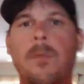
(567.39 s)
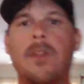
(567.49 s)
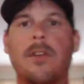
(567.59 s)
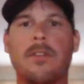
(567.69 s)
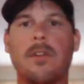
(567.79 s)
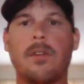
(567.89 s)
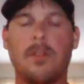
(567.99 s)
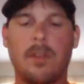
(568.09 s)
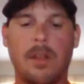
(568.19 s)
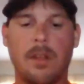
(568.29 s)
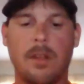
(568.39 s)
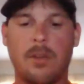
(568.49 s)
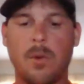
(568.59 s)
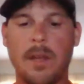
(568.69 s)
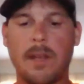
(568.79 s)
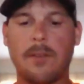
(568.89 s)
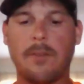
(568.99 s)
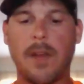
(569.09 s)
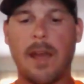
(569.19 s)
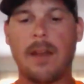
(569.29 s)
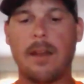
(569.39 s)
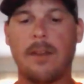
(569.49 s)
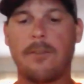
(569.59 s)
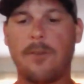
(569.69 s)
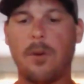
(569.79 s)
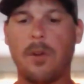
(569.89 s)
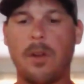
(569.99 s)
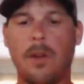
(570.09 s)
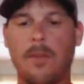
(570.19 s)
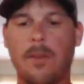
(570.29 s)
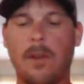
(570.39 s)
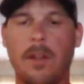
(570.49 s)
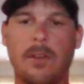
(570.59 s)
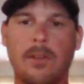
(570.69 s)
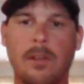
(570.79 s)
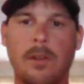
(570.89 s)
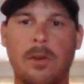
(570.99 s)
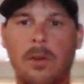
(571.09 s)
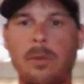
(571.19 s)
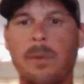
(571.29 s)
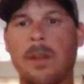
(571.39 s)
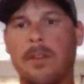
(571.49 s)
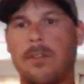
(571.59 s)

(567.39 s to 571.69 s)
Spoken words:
but the twig is flat, it's folded over, and there's a little loop in it.